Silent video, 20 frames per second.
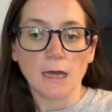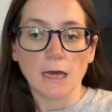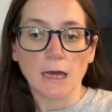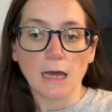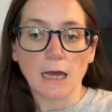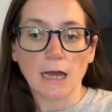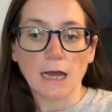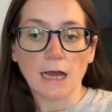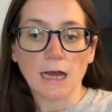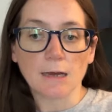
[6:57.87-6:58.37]

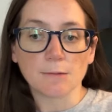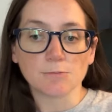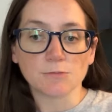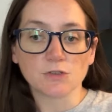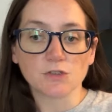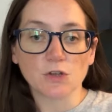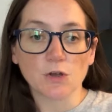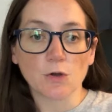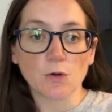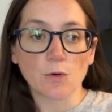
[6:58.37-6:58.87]
Um,
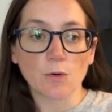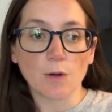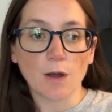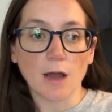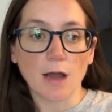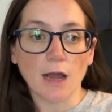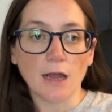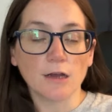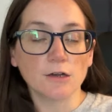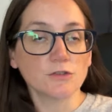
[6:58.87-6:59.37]
so
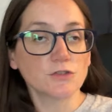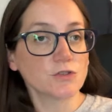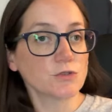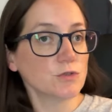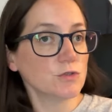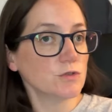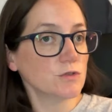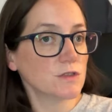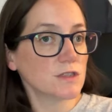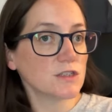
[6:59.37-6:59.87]
I also
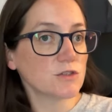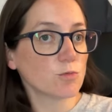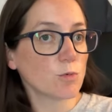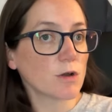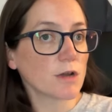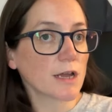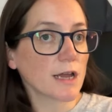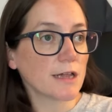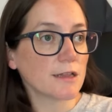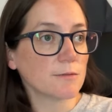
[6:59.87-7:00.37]
use these
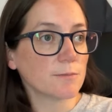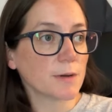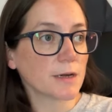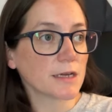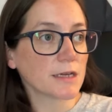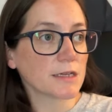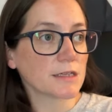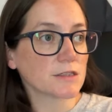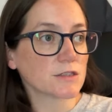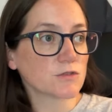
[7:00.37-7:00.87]
one gallon
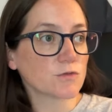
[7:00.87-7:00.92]
buckets